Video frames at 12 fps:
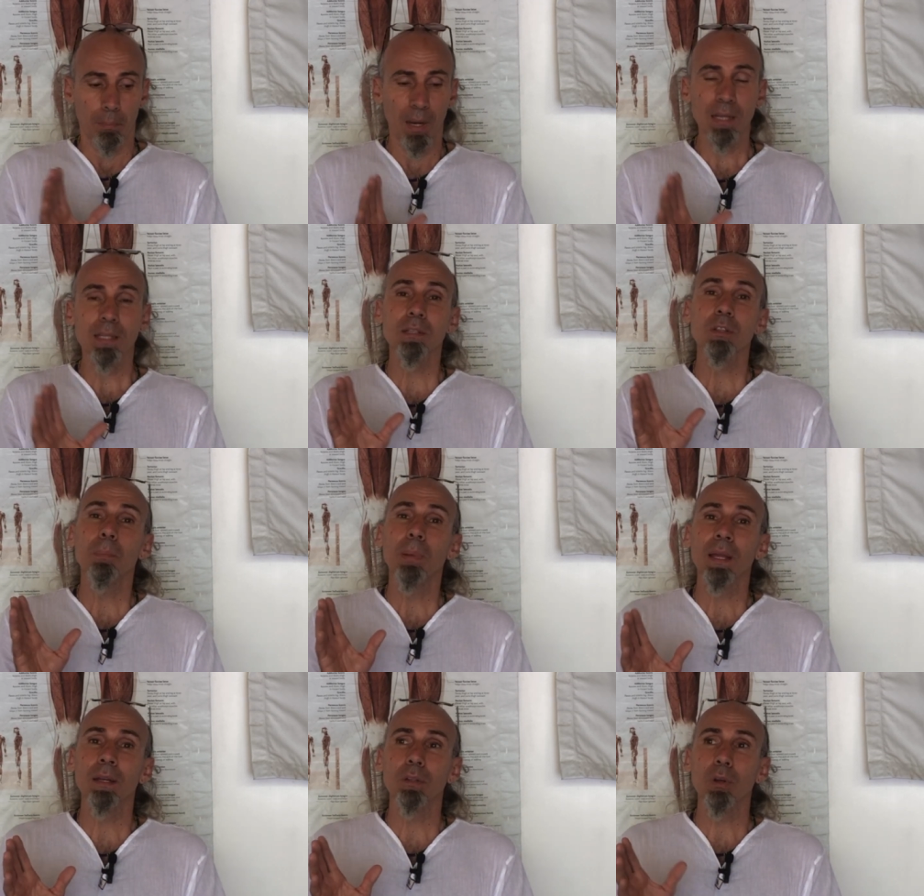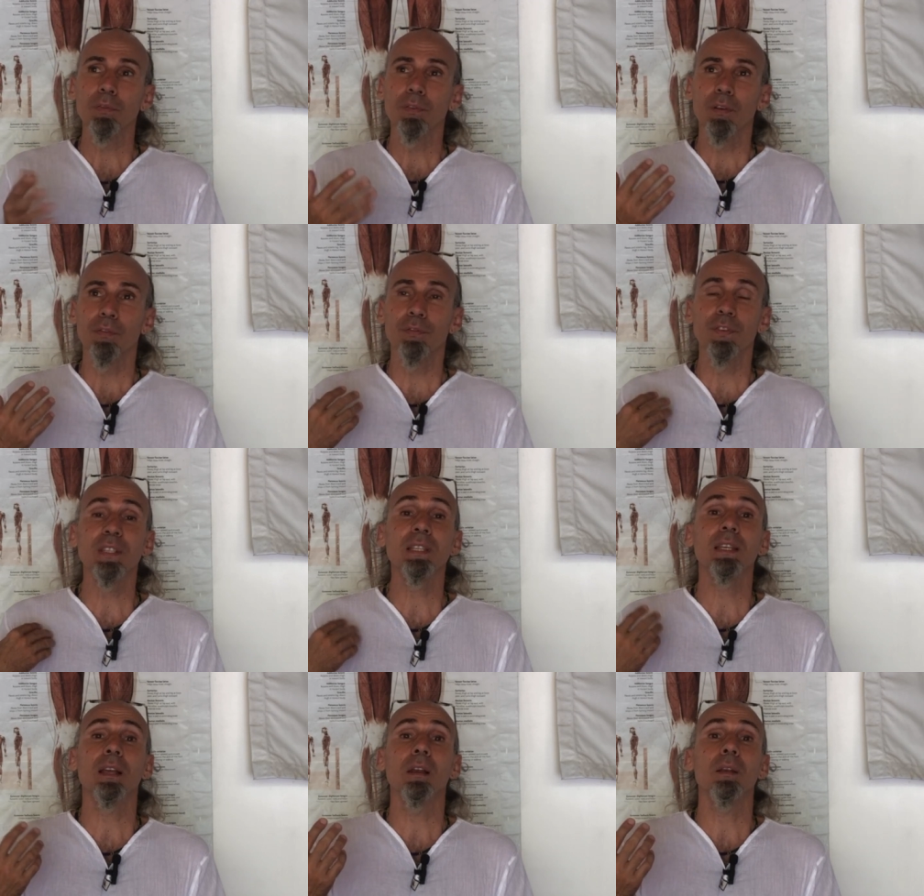Mars is the planet of
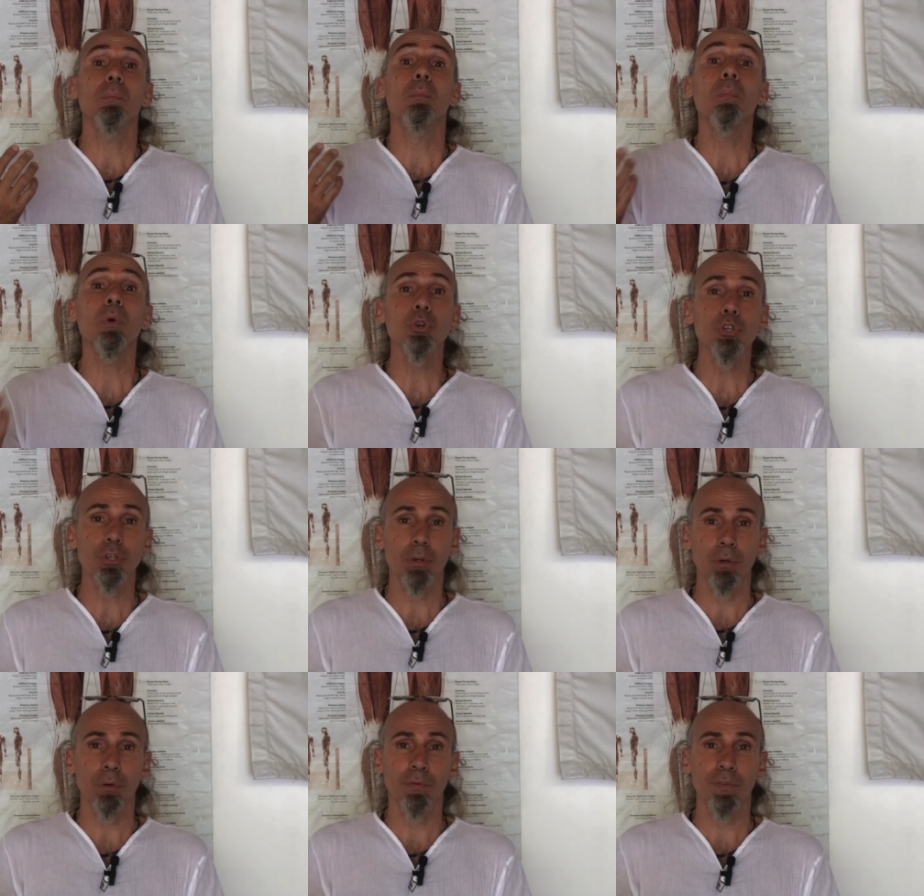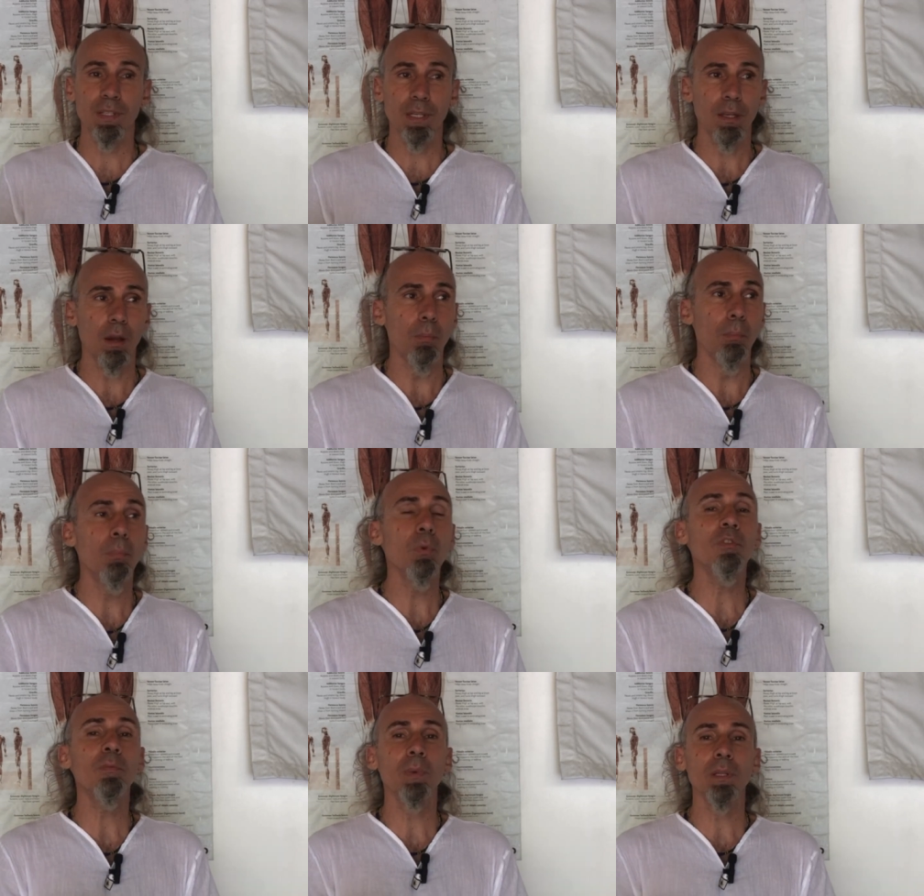physical motion, physical
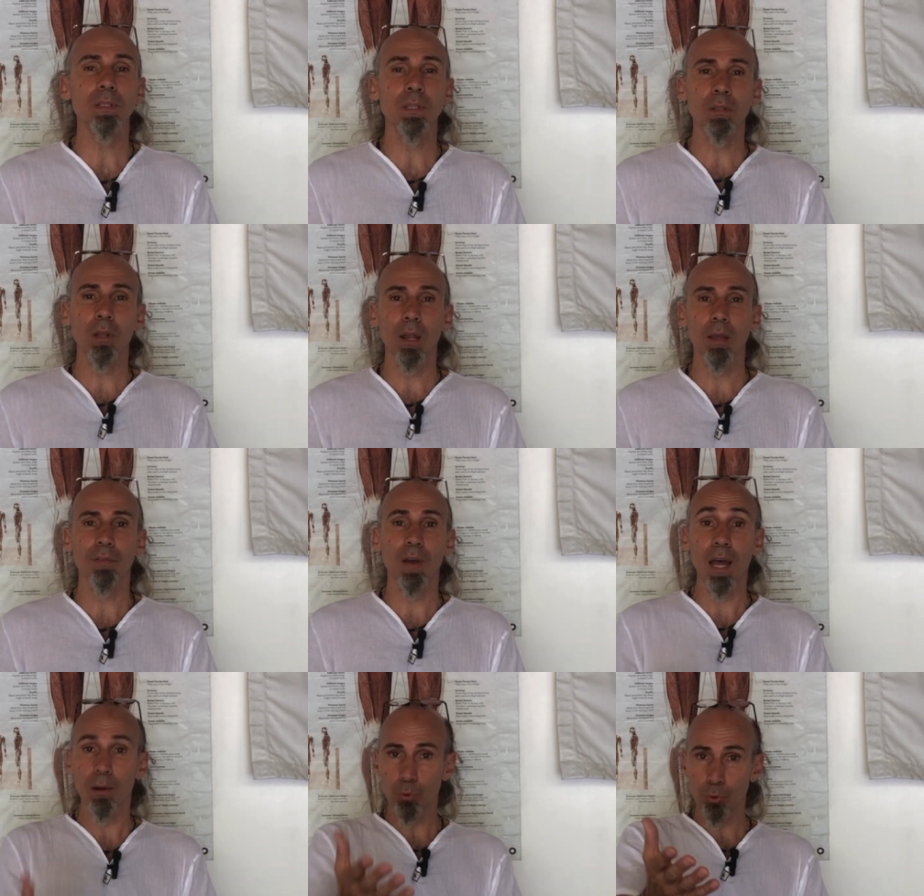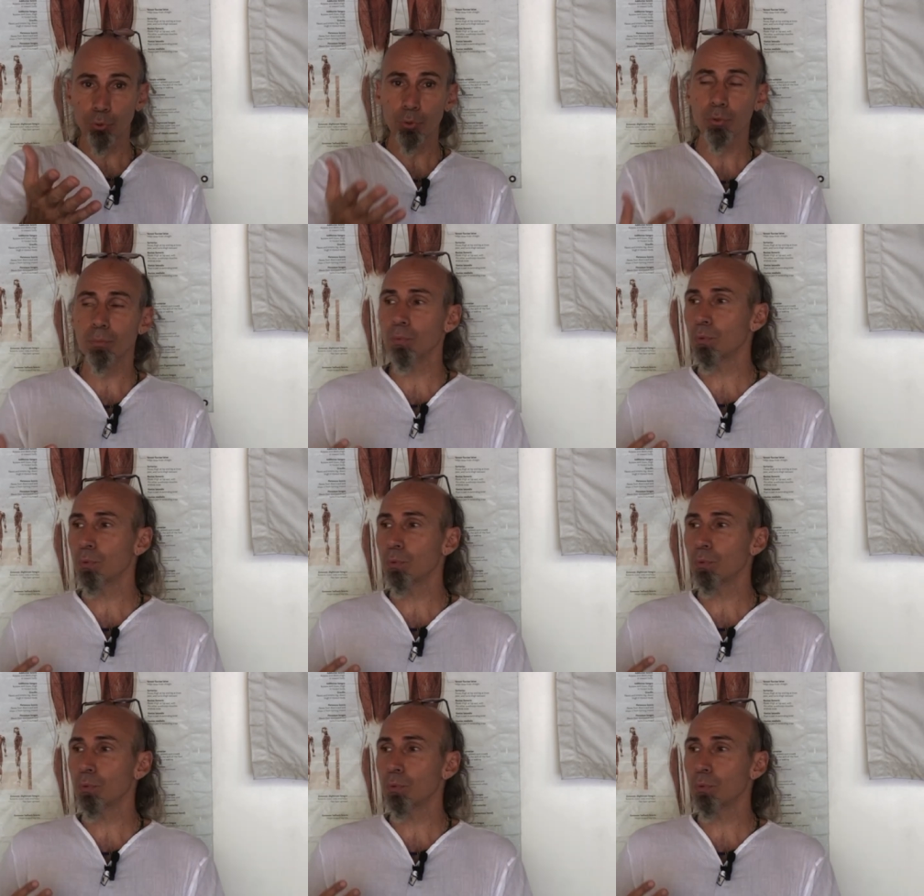movement in the life. How do you